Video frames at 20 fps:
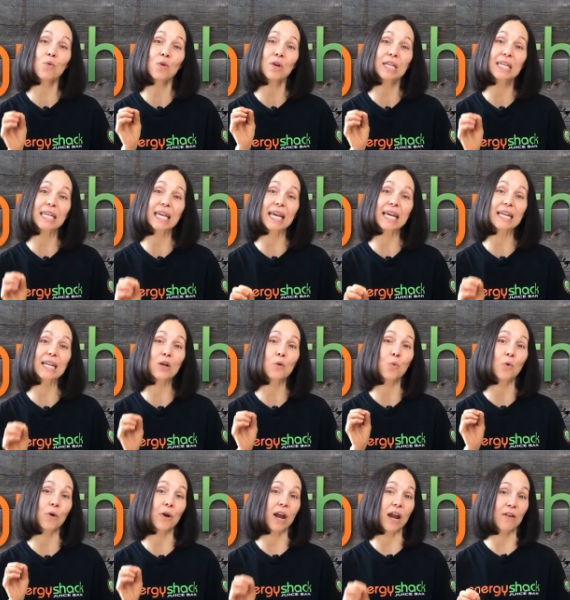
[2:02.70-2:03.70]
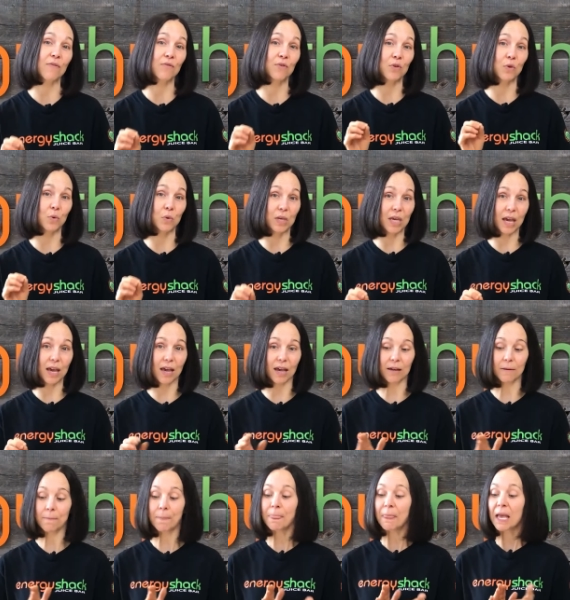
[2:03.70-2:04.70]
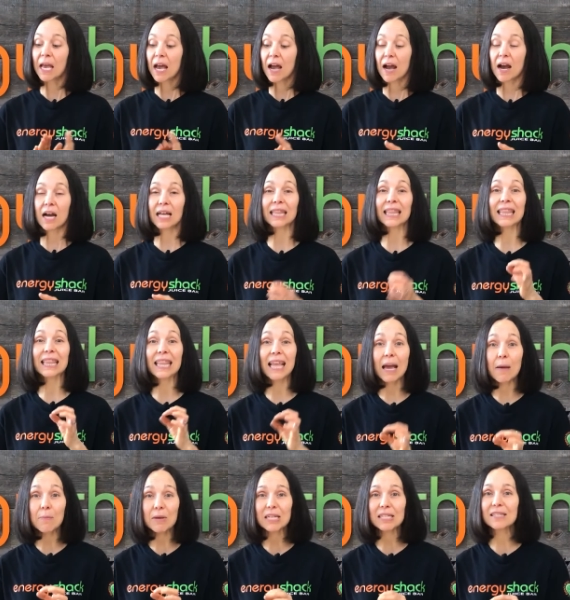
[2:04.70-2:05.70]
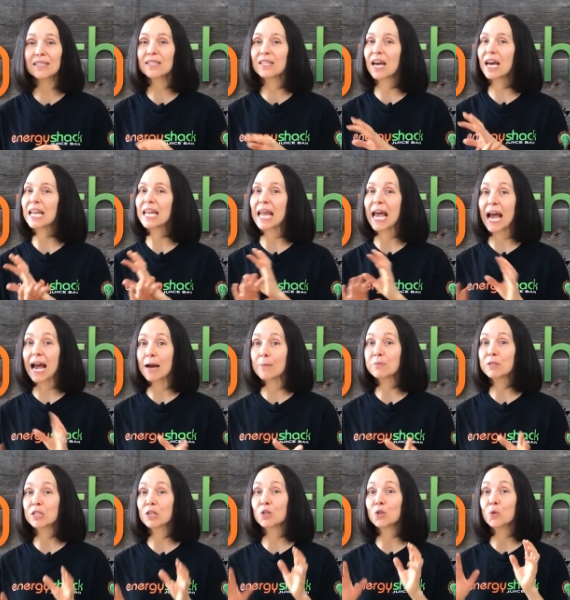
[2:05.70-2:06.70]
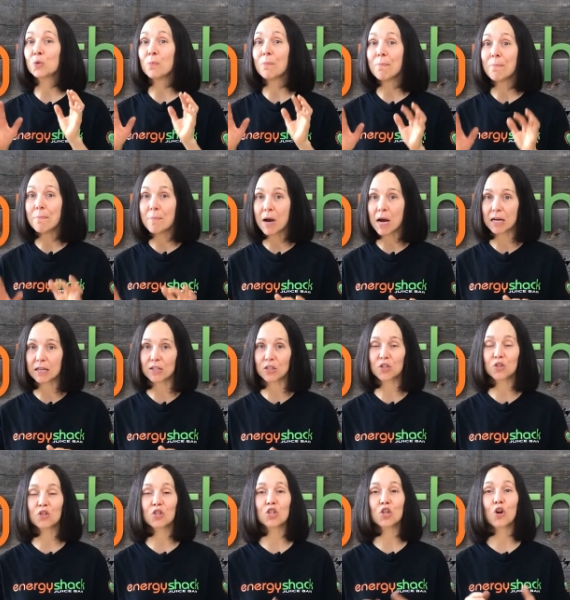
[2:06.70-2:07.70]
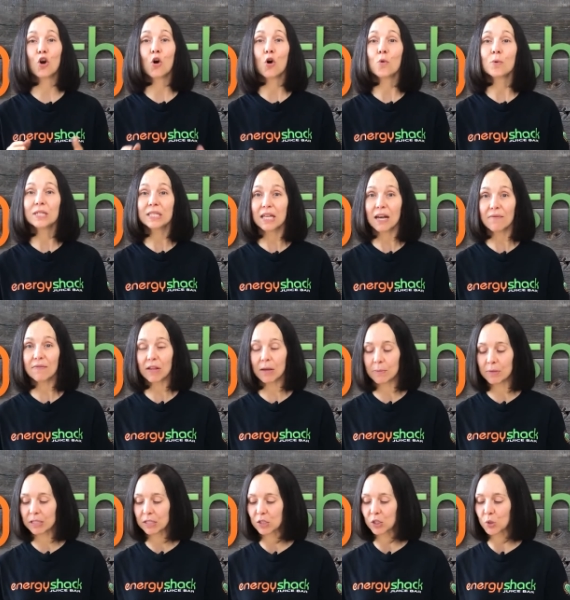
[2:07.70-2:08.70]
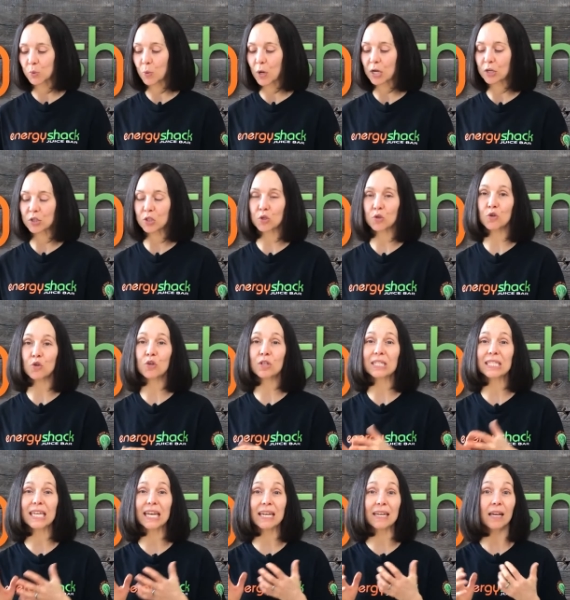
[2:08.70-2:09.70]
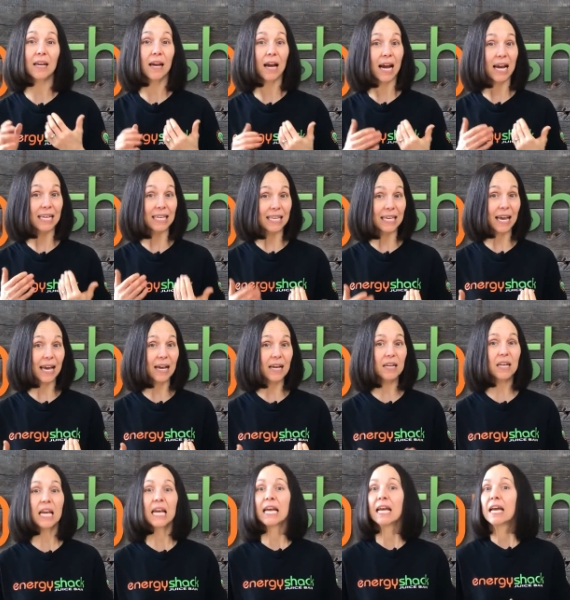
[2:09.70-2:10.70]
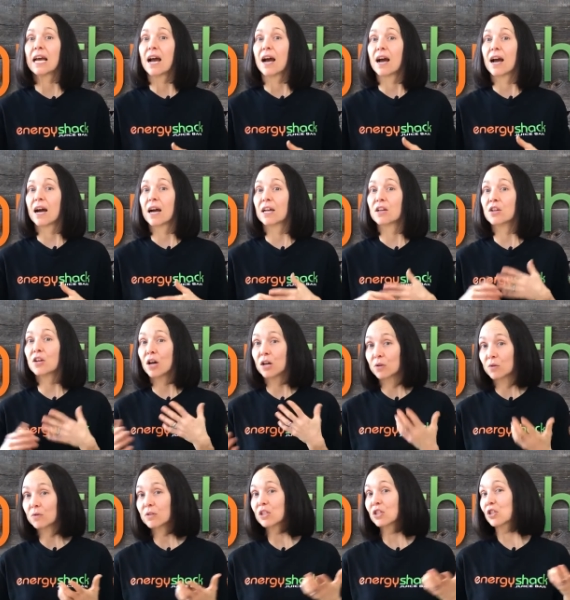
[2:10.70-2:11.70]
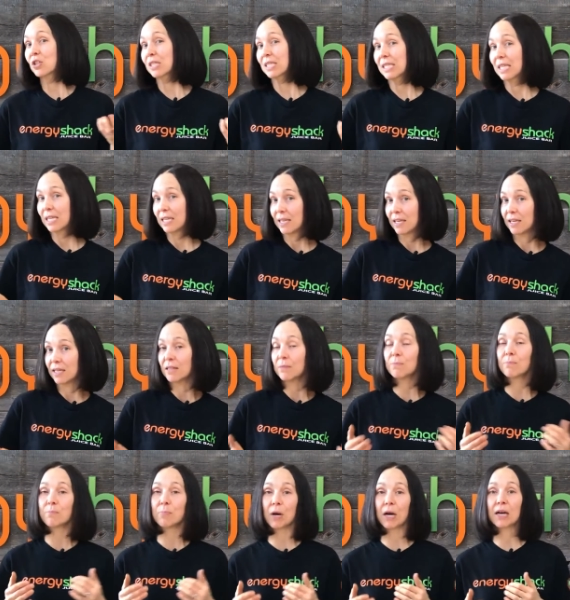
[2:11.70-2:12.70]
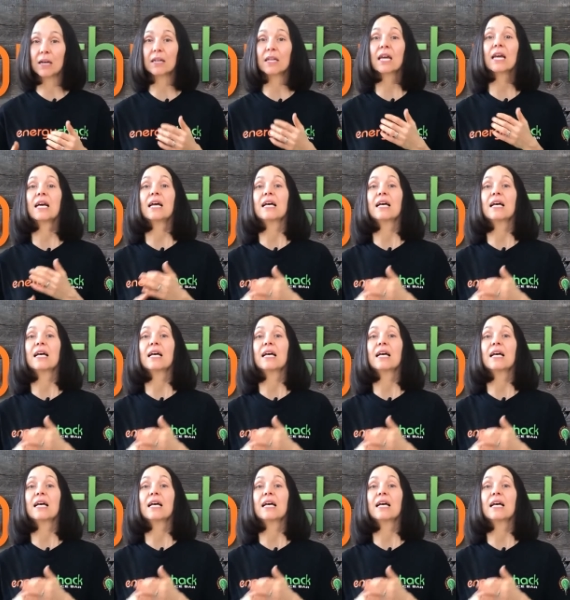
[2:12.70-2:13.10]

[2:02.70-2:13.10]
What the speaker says: organic wherever you can. Lemons, an absolute must. You should always have lemons as well. So you could take, again, not only just to eat, but